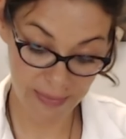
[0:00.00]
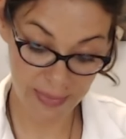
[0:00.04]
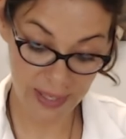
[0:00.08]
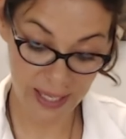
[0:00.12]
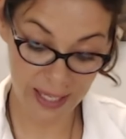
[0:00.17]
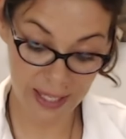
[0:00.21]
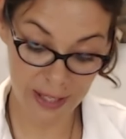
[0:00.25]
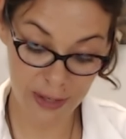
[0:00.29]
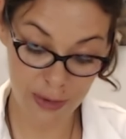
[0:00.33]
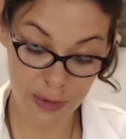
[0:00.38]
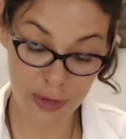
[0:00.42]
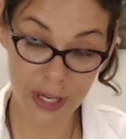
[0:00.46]

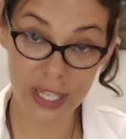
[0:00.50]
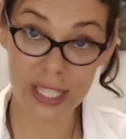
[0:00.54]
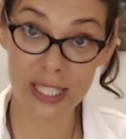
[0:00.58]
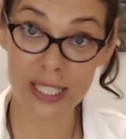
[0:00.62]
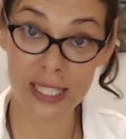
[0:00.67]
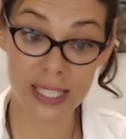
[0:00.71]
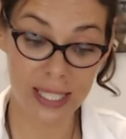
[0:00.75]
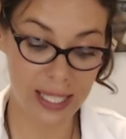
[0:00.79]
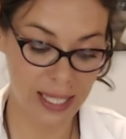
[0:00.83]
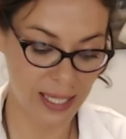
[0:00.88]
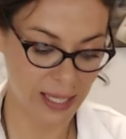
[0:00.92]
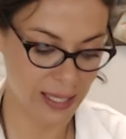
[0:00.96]
as you can
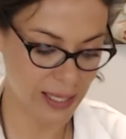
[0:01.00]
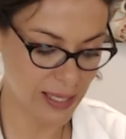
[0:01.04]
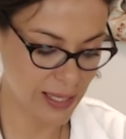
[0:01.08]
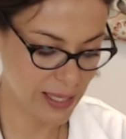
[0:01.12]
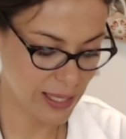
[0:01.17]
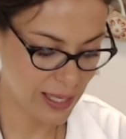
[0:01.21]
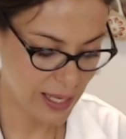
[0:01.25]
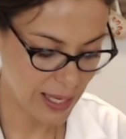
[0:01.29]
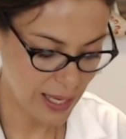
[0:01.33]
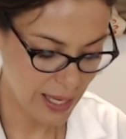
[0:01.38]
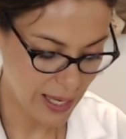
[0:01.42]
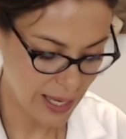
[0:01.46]
see.
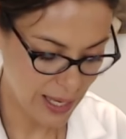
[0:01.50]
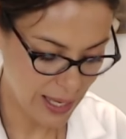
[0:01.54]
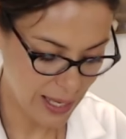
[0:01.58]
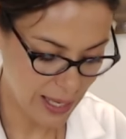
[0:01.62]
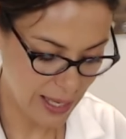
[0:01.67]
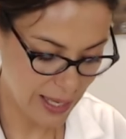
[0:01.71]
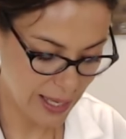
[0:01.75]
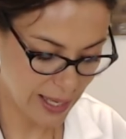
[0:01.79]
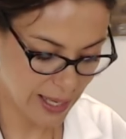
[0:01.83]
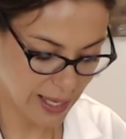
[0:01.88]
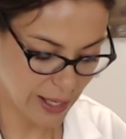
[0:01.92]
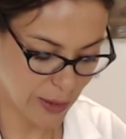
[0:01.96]

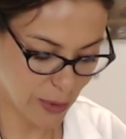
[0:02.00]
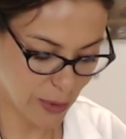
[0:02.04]
Like it will